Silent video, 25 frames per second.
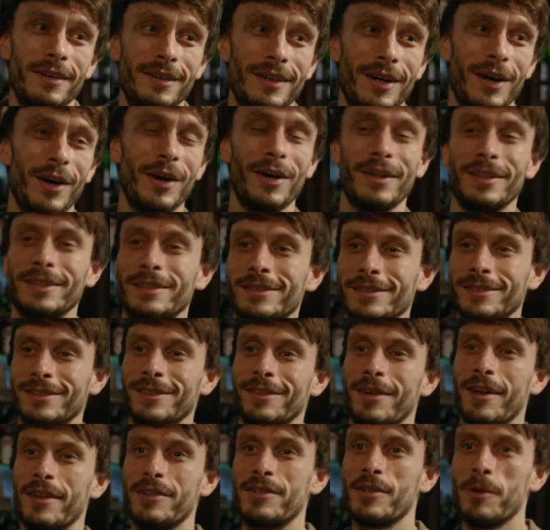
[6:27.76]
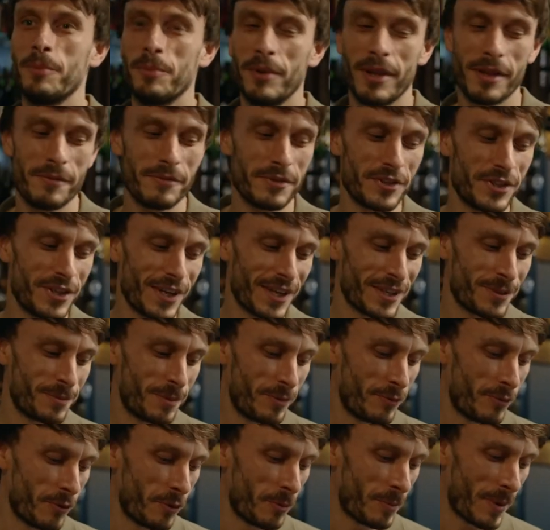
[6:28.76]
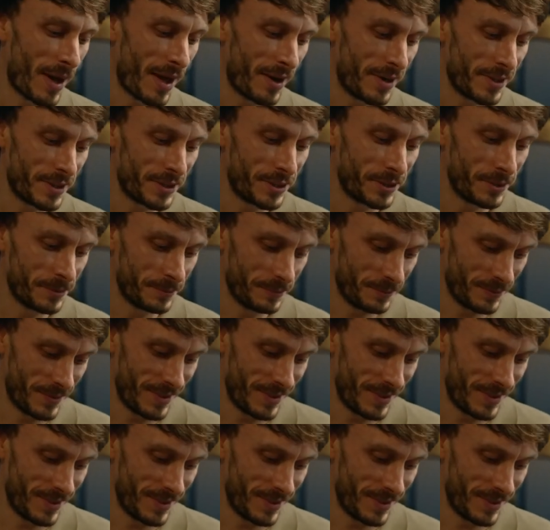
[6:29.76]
Ah, don't believe in sex before marriage.